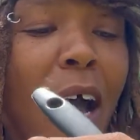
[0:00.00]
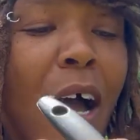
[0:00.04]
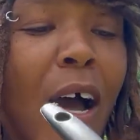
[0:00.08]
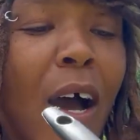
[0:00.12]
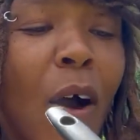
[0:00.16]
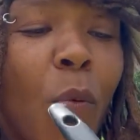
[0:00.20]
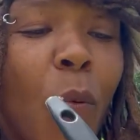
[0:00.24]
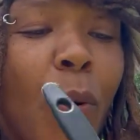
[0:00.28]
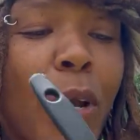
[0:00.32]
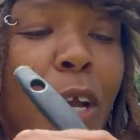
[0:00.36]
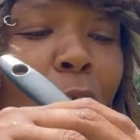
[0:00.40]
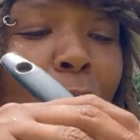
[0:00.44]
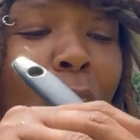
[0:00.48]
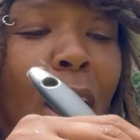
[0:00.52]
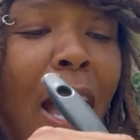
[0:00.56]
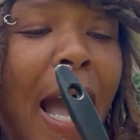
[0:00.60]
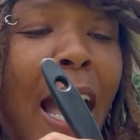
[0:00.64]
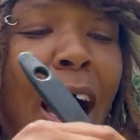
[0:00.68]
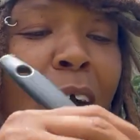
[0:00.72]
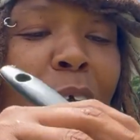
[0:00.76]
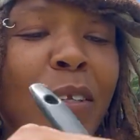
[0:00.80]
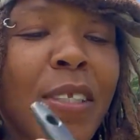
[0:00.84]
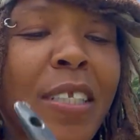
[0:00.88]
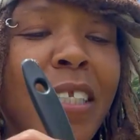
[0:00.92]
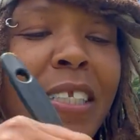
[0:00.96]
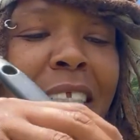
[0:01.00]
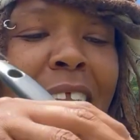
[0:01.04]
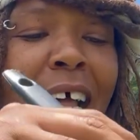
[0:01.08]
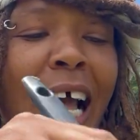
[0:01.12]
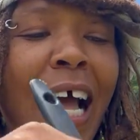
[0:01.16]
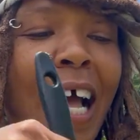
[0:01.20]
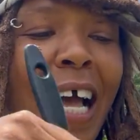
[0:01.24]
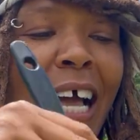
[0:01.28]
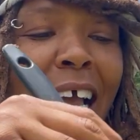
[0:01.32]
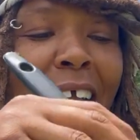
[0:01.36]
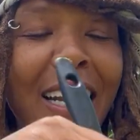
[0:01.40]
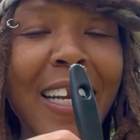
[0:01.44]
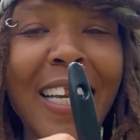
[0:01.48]
we are
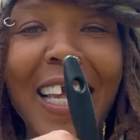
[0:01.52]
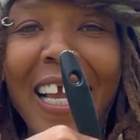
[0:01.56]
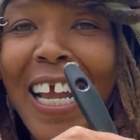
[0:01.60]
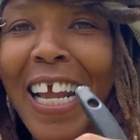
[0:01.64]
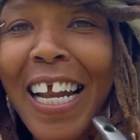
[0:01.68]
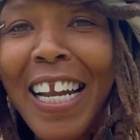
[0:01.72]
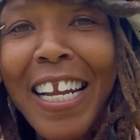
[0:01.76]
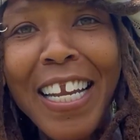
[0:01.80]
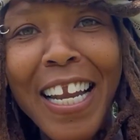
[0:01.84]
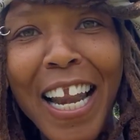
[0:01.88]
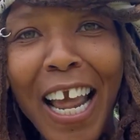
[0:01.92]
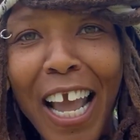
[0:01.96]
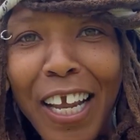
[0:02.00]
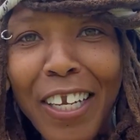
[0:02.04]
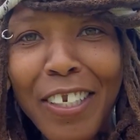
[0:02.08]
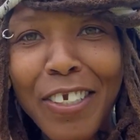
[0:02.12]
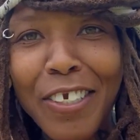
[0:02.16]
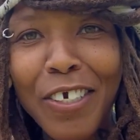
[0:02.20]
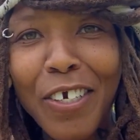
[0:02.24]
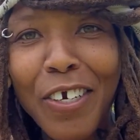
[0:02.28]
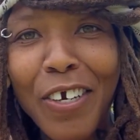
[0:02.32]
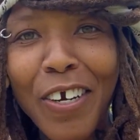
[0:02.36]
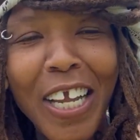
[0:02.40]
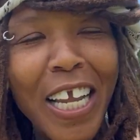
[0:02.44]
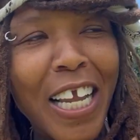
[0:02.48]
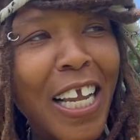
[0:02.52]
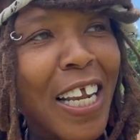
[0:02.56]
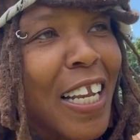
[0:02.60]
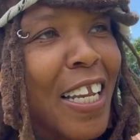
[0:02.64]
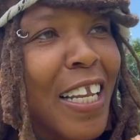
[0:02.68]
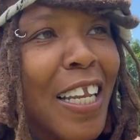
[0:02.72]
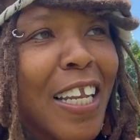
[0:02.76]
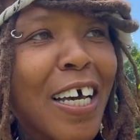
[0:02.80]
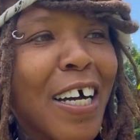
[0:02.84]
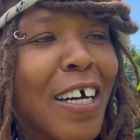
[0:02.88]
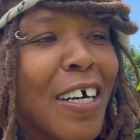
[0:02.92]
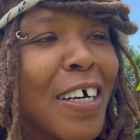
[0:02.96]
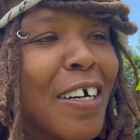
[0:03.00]
outside in nature, in
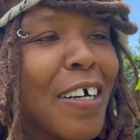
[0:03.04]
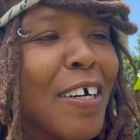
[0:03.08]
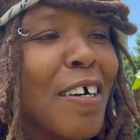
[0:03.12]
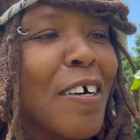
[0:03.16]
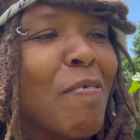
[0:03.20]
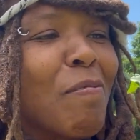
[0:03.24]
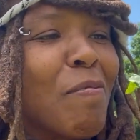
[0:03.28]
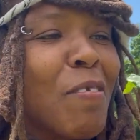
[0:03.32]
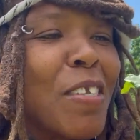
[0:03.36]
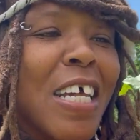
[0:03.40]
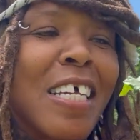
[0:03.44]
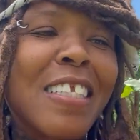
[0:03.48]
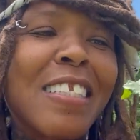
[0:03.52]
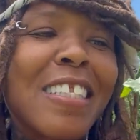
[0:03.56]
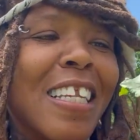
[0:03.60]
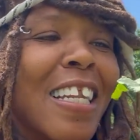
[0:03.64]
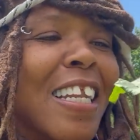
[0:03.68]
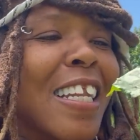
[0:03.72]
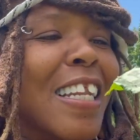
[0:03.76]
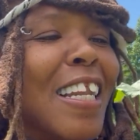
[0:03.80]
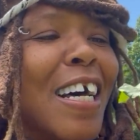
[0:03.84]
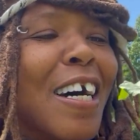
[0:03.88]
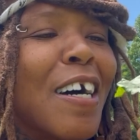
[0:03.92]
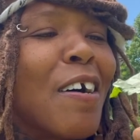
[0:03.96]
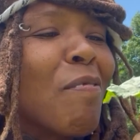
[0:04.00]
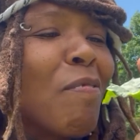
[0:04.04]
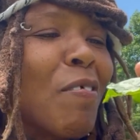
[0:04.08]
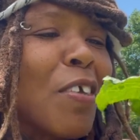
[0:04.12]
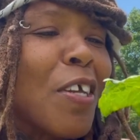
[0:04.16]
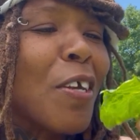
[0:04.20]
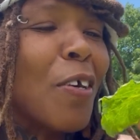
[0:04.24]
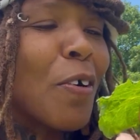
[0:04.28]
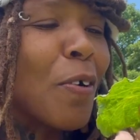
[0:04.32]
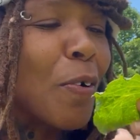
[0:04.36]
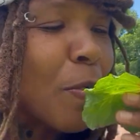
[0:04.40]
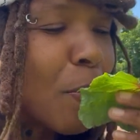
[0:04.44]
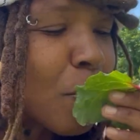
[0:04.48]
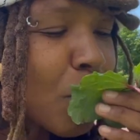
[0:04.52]
love. Just love
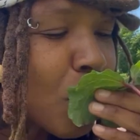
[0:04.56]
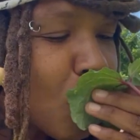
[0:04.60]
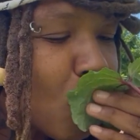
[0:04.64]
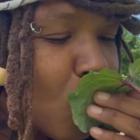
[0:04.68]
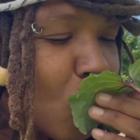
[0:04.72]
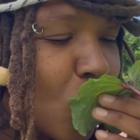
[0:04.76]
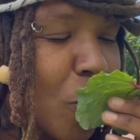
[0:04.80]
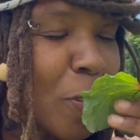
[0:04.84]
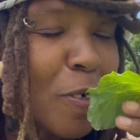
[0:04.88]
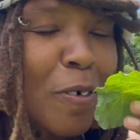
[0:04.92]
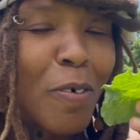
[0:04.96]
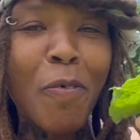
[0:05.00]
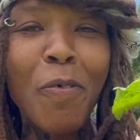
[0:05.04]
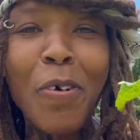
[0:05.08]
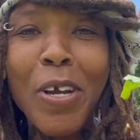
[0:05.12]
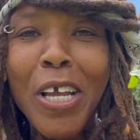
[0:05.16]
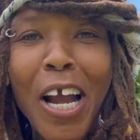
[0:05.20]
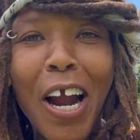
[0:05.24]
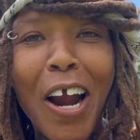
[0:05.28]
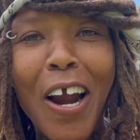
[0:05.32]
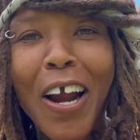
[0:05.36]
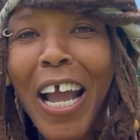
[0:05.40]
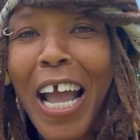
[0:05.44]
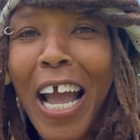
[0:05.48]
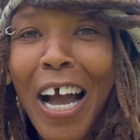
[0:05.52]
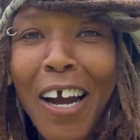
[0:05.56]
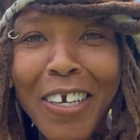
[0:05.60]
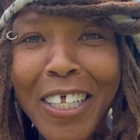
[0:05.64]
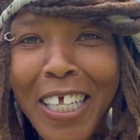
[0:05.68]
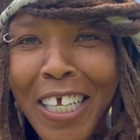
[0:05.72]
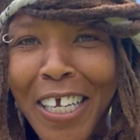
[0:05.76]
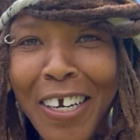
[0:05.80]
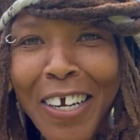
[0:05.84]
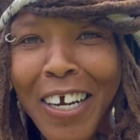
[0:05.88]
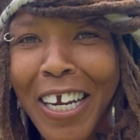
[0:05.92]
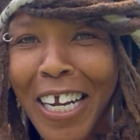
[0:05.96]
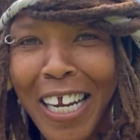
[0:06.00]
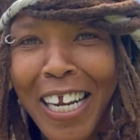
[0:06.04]
you. We are out
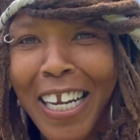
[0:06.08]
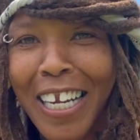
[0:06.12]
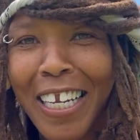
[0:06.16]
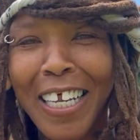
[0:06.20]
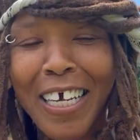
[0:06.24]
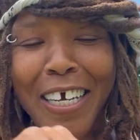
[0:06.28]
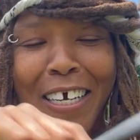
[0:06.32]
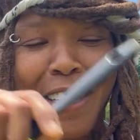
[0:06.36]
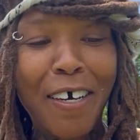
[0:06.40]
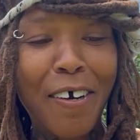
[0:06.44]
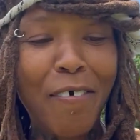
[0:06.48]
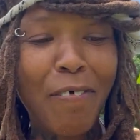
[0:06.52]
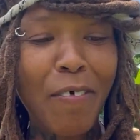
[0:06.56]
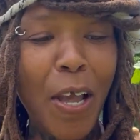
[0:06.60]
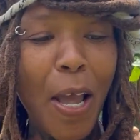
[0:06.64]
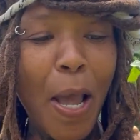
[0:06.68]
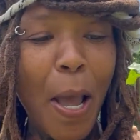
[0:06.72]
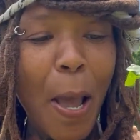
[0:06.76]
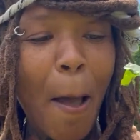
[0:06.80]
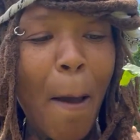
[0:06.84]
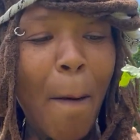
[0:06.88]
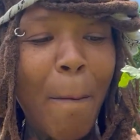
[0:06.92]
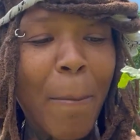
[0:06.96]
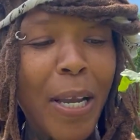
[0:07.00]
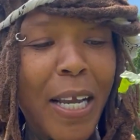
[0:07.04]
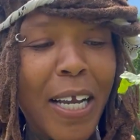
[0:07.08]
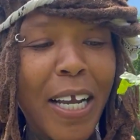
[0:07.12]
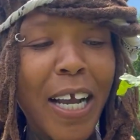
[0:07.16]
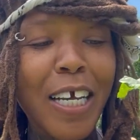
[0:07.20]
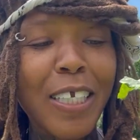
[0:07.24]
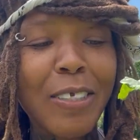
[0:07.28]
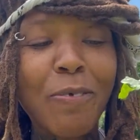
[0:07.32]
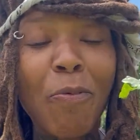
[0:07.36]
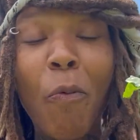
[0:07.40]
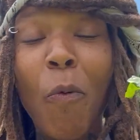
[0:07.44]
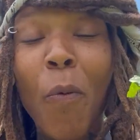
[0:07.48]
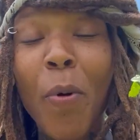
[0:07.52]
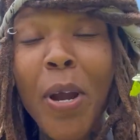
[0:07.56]
here in love
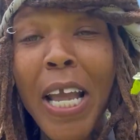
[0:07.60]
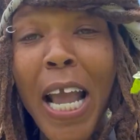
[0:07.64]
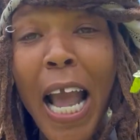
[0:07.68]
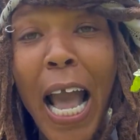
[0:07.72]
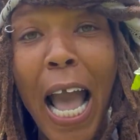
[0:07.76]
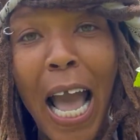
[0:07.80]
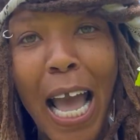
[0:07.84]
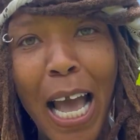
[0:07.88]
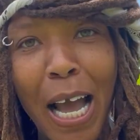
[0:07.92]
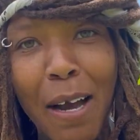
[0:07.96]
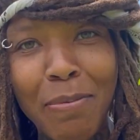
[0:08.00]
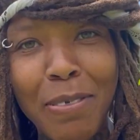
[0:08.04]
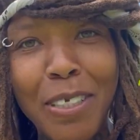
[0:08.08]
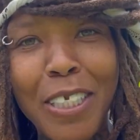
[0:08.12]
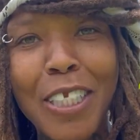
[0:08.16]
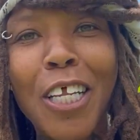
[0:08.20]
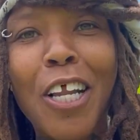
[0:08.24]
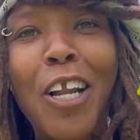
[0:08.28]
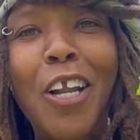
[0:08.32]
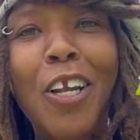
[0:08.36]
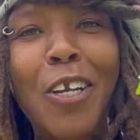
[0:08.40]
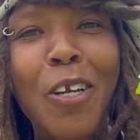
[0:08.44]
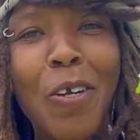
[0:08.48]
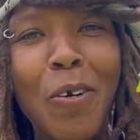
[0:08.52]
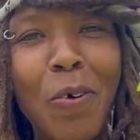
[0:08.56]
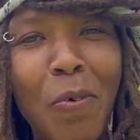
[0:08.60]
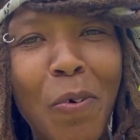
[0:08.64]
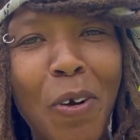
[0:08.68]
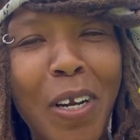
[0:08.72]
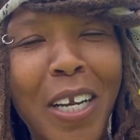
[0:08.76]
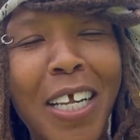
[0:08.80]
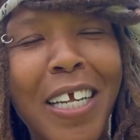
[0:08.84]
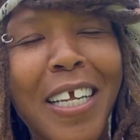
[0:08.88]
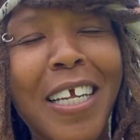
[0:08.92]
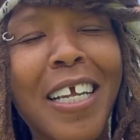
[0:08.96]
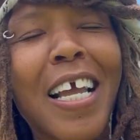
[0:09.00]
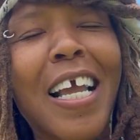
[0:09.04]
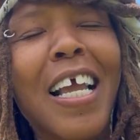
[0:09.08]
because we
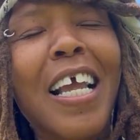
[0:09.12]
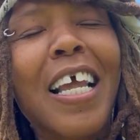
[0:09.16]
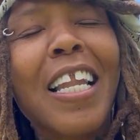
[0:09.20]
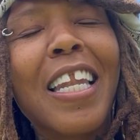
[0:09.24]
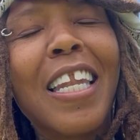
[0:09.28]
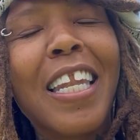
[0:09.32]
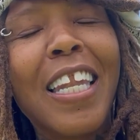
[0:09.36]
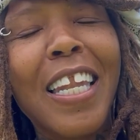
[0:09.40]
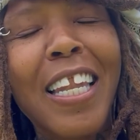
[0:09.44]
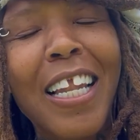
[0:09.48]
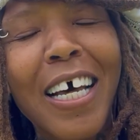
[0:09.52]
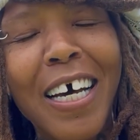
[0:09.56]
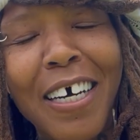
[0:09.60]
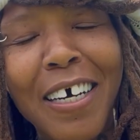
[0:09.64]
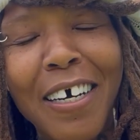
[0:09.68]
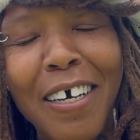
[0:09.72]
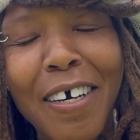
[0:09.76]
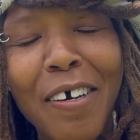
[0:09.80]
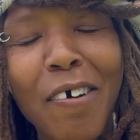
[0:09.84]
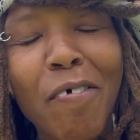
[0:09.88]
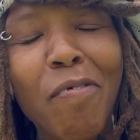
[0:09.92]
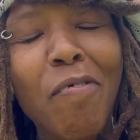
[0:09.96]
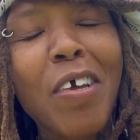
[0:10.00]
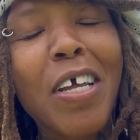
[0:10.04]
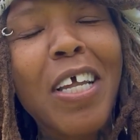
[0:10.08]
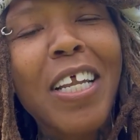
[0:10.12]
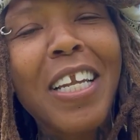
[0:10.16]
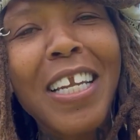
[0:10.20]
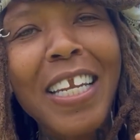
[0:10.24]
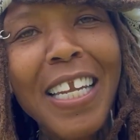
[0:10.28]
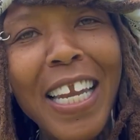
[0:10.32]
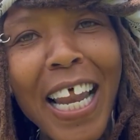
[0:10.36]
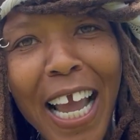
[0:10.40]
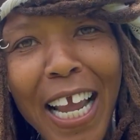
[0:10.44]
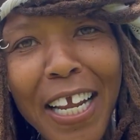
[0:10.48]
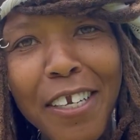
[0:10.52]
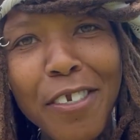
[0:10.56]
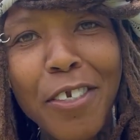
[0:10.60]
absolutely love
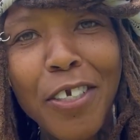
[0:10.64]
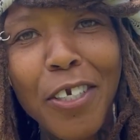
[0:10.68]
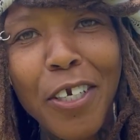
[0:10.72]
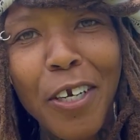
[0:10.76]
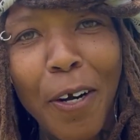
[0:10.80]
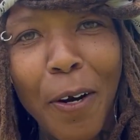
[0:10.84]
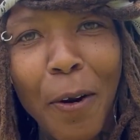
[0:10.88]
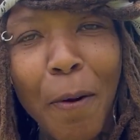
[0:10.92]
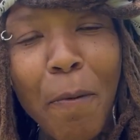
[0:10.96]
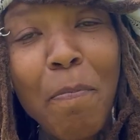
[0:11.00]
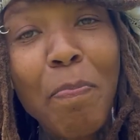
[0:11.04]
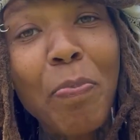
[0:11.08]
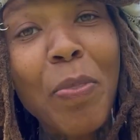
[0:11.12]
nature.